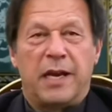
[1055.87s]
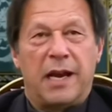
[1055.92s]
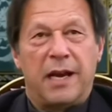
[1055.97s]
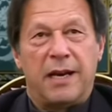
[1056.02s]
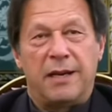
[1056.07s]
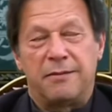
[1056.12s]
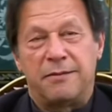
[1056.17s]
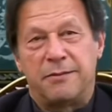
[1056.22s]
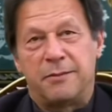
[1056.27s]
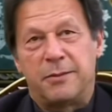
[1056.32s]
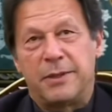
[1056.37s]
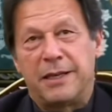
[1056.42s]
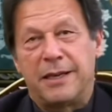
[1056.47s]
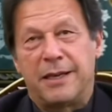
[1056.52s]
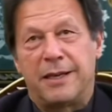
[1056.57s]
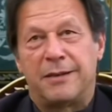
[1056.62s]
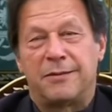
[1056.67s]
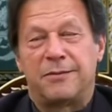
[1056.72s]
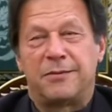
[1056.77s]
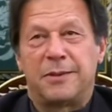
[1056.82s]
are
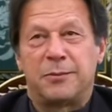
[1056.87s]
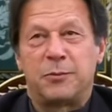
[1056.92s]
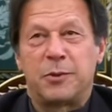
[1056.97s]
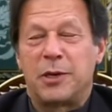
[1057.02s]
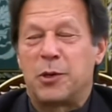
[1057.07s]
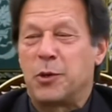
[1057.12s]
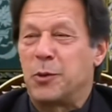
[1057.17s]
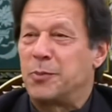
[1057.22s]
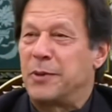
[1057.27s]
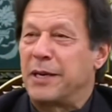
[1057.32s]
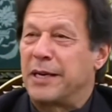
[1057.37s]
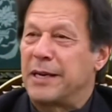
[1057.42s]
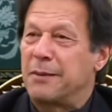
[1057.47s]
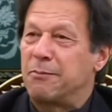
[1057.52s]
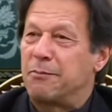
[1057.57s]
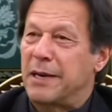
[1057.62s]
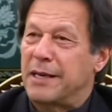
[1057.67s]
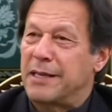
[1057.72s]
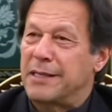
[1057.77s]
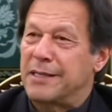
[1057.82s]
opening
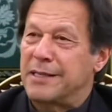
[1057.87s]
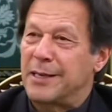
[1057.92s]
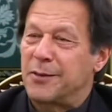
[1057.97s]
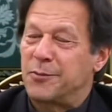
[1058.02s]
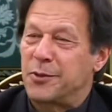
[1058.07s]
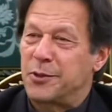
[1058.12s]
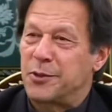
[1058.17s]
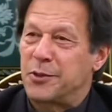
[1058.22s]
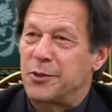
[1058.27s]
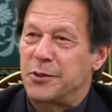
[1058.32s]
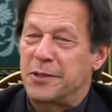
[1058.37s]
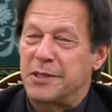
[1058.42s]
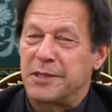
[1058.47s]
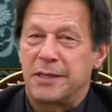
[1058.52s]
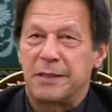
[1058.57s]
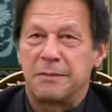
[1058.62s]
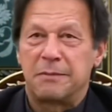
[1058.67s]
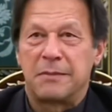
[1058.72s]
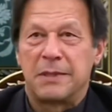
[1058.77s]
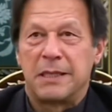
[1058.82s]
up Pakistan for
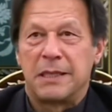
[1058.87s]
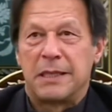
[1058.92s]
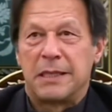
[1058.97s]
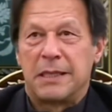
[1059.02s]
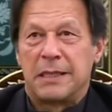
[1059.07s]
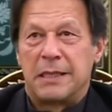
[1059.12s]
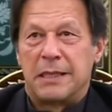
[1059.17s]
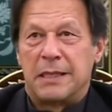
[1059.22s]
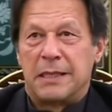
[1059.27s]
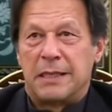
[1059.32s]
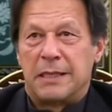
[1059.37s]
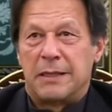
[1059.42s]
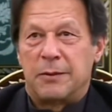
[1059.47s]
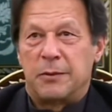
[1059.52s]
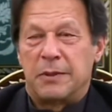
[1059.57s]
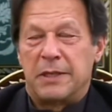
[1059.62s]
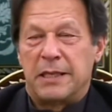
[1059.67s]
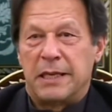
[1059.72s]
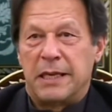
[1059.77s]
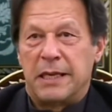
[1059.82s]
tourism.
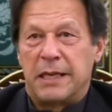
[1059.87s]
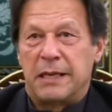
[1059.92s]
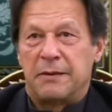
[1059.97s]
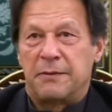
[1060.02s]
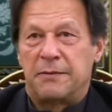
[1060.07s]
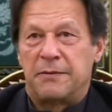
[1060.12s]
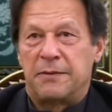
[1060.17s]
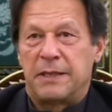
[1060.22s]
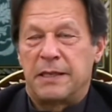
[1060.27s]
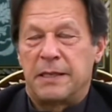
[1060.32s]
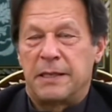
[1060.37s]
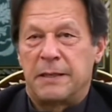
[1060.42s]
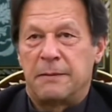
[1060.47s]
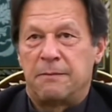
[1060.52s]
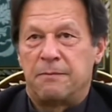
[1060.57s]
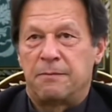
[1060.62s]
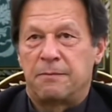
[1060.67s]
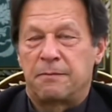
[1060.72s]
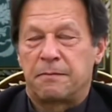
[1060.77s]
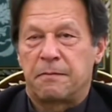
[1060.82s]
We have,
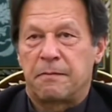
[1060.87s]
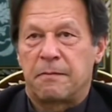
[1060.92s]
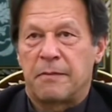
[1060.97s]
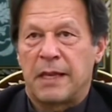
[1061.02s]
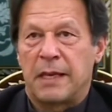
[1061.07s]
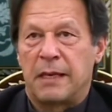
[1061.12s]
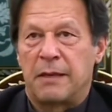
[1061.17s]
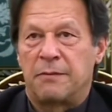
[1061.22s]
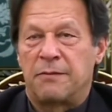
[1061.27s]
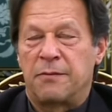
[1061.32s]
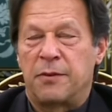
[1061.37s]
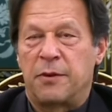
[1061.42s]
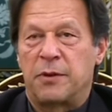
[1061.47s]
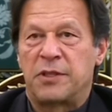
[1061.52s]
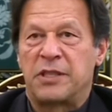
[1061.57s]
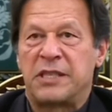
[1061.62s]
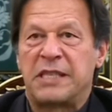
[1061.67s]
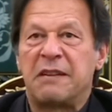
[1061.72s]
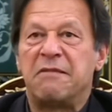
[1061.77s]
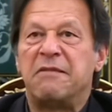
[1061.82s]
for
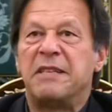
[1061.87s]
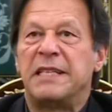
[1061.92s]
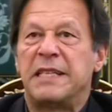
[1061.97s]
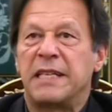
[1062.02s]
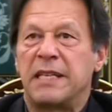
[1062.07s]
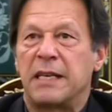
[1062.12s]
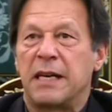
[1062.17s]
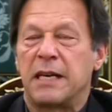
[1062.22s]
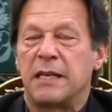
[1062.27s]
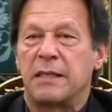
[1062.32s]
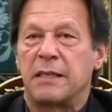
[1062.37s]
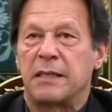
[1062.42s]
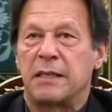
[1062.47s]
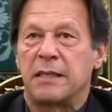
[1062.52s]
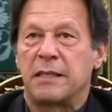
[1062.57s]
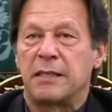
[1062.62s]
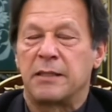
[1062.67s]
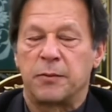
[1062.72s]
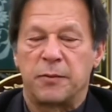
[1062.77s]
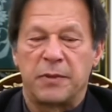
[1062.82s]
70
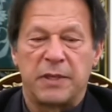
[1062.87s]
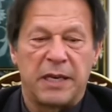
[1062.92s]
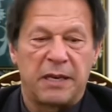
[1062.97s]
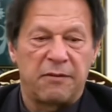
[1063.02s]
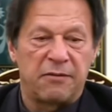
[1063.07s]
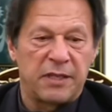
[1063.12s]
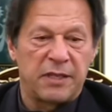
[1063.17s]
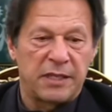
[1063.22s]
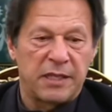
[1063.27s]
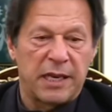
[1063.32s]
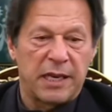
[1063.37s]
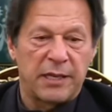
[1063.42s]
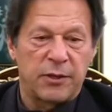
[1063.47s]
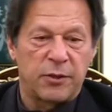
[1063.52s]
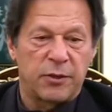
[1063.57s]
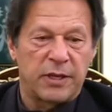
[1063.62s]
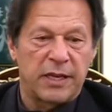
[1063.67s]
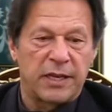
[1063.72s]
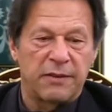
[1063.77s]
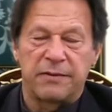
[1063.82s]
countries, we have
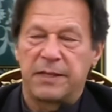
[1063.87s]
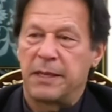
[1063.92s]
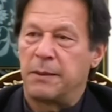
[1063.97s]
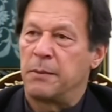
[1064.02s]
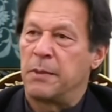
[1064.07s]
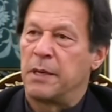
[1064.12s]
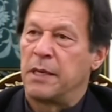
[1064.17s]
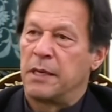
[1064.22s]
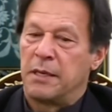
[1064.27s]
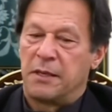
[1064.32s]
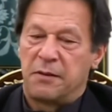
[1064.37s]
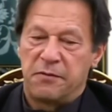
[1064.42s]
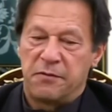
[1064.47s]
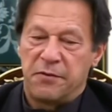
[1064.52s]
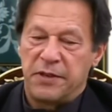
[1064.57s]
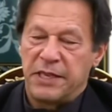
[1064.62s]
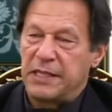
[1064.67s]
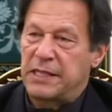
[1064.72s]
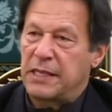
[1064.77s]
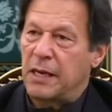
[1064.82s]
decided to give them
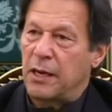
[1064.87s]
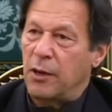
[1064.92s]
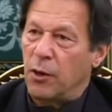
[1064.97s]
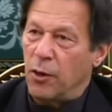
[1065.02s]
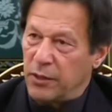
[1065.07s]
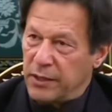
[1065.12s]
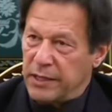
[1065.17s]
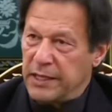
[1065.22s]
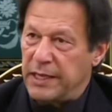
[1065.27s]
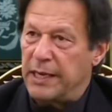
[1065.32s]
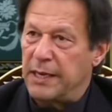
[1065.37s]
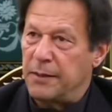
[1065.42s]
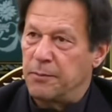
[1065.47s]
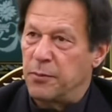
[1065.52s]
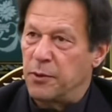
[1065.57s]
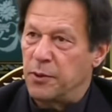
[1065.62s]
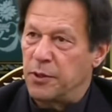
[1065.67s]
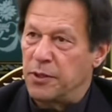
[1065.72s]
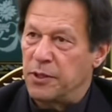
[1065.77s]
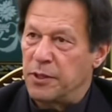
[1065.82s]
visa on the
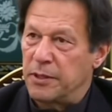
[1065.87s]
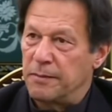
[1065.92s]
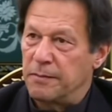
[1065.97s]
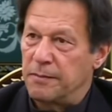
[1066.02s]
airport.